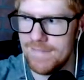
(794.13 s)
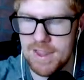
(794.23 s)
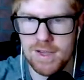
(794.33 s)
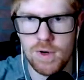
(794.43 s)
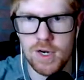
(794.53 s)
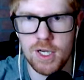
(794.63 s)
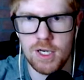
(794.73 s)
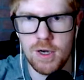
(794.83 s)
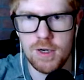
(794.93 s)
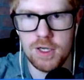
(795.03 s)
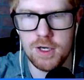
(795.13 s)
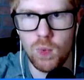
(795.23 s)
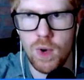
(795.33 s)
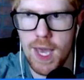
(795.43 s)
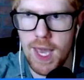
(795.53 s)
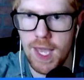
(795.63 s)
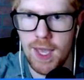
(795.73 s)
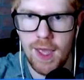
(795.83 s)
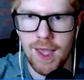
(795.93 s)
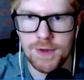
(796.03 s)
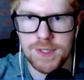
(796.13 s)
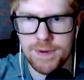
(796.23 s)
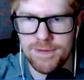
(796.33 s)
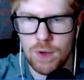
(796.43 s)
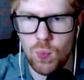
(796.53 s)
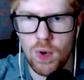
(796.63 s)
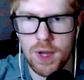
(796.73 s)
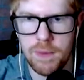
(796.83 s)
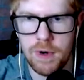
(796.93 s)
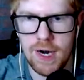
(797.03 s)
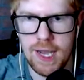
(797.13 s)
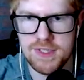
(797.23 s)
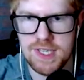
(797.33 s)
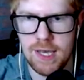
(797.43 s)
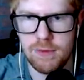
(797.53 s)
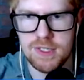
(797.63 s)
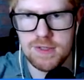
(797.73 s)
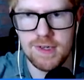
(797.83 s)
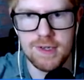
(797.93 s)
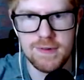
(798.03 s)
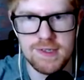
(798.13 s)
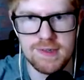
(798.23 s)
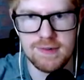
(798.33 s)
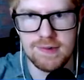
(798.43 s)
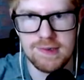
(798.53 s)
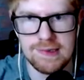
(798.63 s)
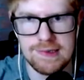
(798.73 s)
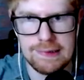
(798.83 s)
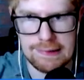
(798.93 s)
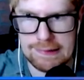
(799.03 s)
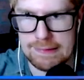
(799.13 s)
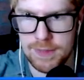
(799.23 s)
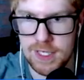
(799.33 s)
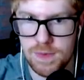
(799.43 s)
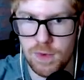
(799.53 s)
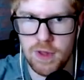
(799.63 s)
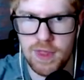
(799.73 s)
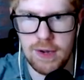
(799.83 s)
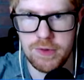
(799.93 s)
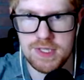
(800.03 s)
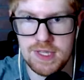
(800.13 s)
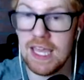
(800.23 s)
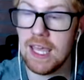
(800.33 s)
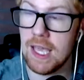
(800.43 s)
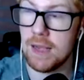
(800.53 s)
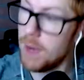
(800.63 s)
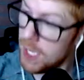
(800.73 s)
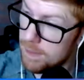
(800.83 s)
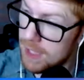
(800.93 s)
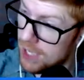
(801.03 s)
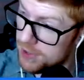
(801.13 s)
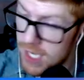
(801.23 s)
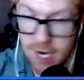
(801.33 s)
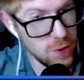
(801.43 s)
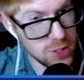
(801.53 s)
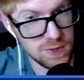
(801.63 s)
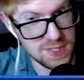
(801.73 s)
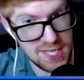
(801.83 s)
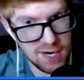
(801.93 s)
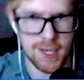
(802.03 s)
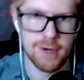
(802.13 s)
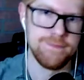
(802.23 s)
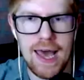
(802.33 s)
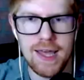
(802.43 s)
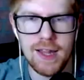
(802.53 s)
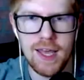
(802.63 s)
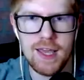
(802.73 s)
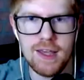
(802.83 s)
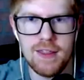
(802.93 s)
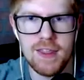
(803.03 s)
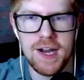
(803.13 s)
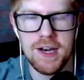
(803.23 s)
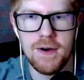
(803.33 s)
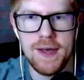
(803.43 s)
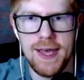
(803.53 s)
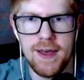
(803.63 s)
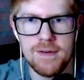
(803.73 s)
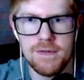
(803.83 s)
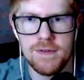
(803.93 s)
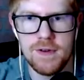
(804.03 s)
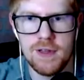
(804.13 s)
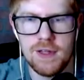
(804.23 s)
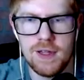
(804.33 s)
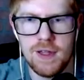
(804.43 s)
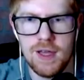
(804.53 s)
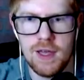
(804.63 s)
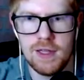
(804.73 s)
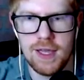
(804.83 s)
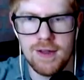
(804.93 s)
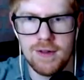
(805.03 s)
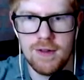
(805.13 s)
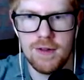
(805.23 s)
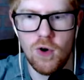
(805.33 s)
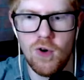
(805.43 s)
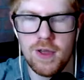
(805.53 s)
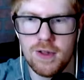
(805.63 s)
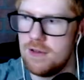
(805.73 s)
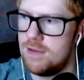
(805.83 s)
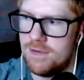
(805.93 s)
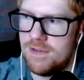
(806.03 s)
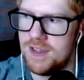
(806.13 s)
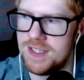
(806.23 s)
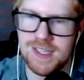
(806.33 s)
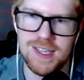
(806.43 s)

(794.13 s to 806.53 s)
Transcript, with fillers: I think we're in a good good way. I was able to find one more outside, which, you know, isn't a lot, but it's more than I was thinking might be out there, which was zero. I like that I don't have like oil for this